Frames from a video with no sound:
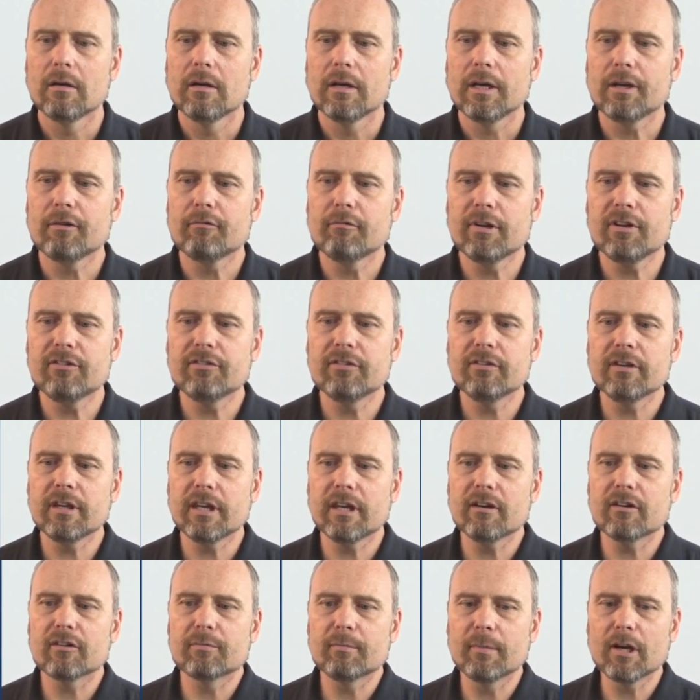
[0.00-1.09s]
In recent
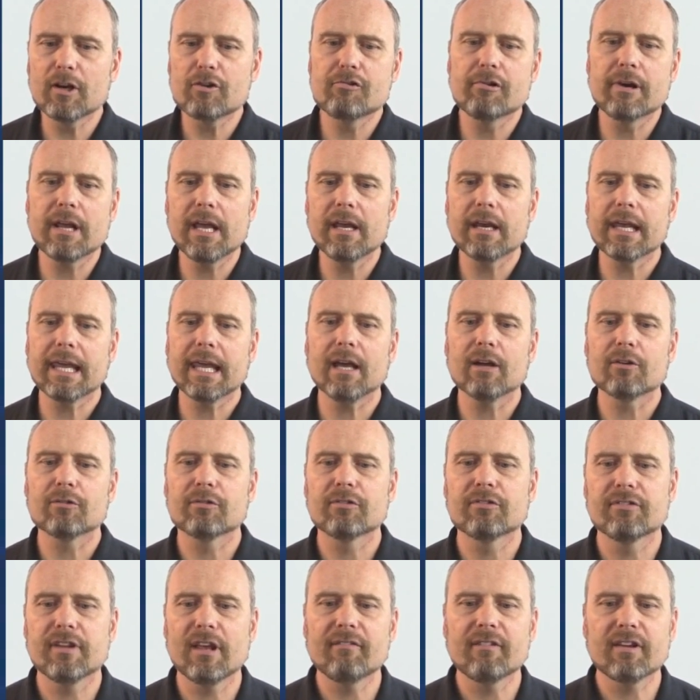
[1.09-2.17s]
years, military aid accounts for
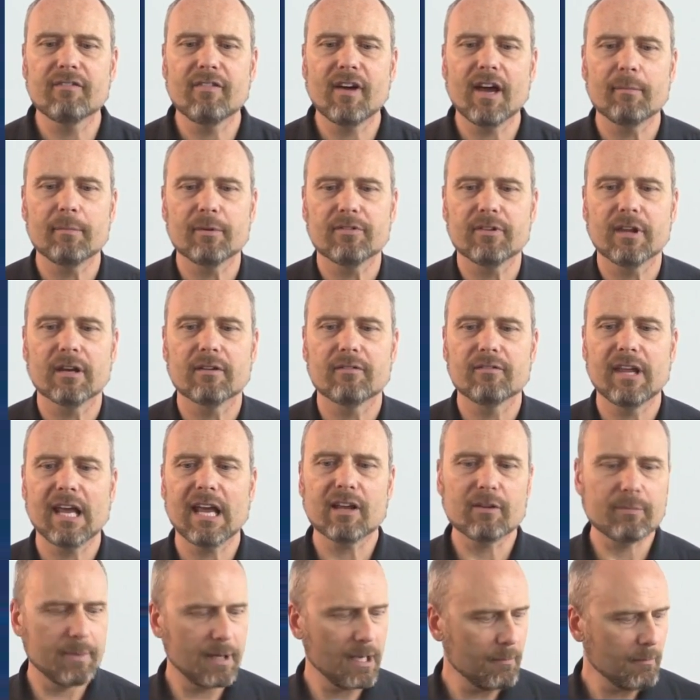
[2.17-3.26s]
75% of
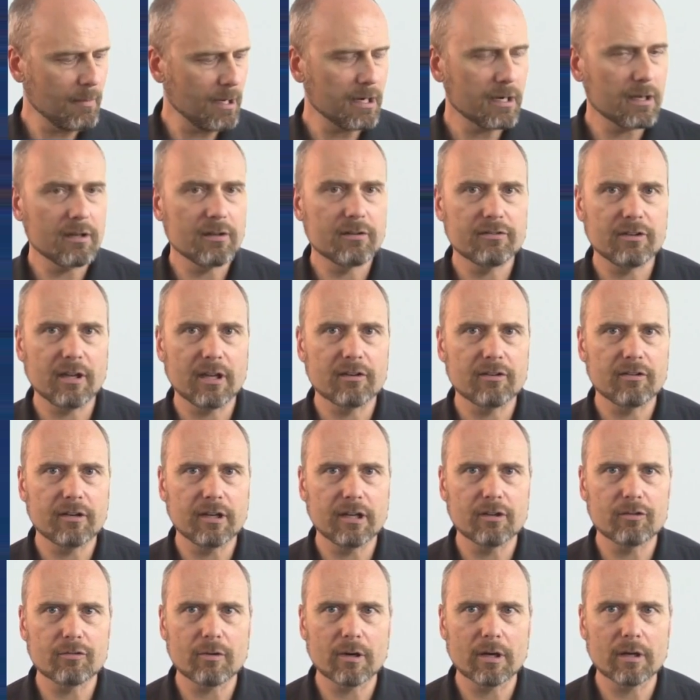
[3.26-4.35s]
taxpayer money sent to
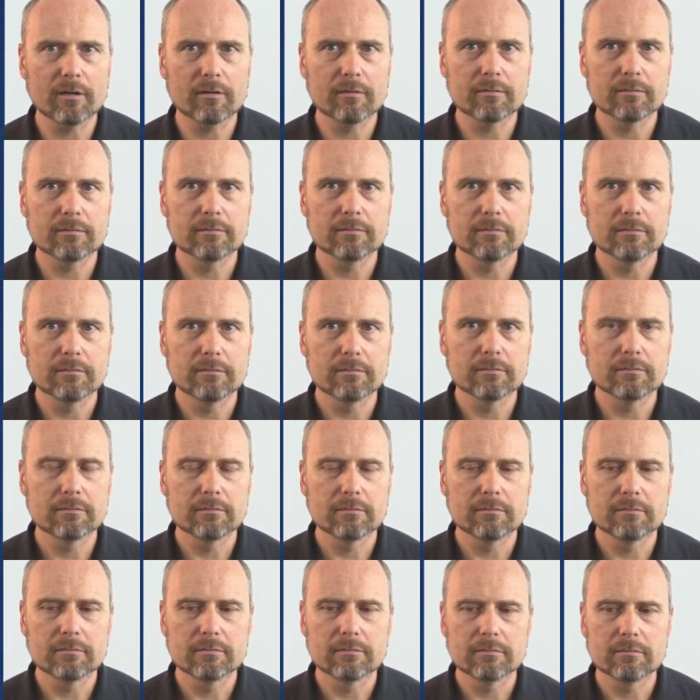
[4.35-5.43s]
Israel.
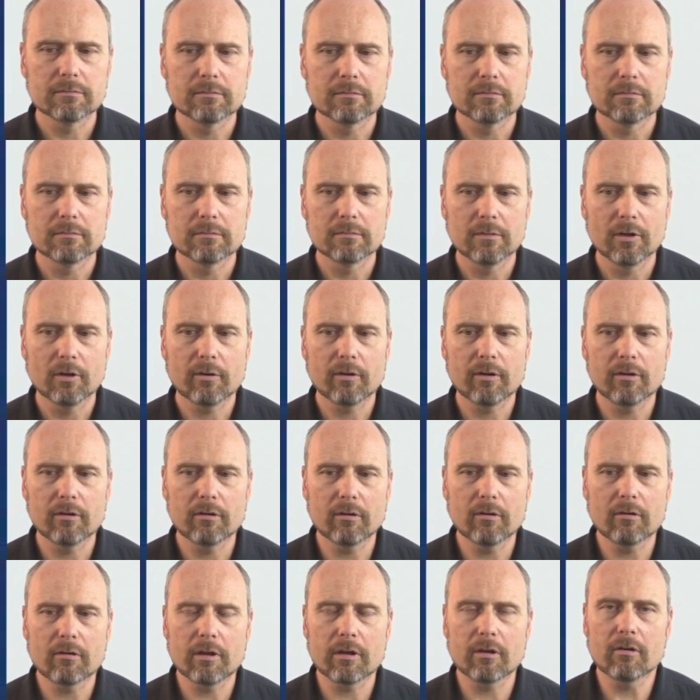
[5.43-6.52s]

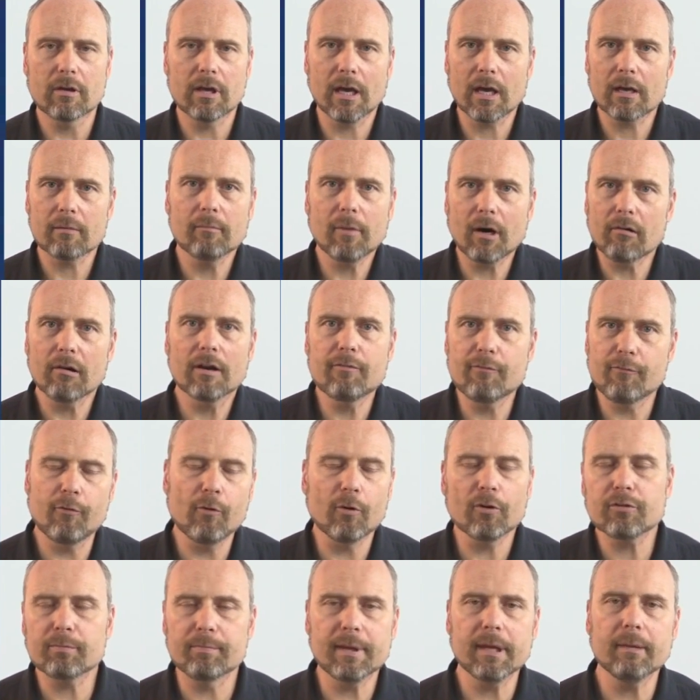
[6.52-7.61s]
You can't morally
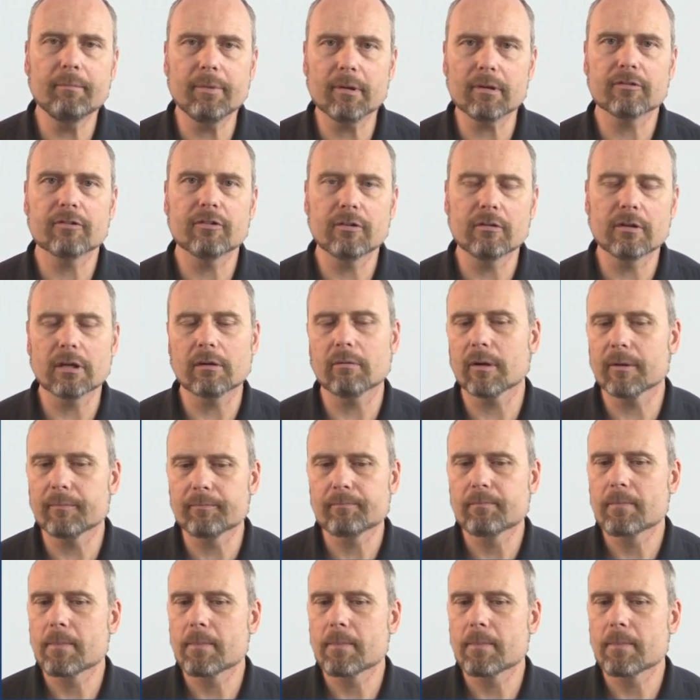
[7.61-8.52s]
force people to... Anyway.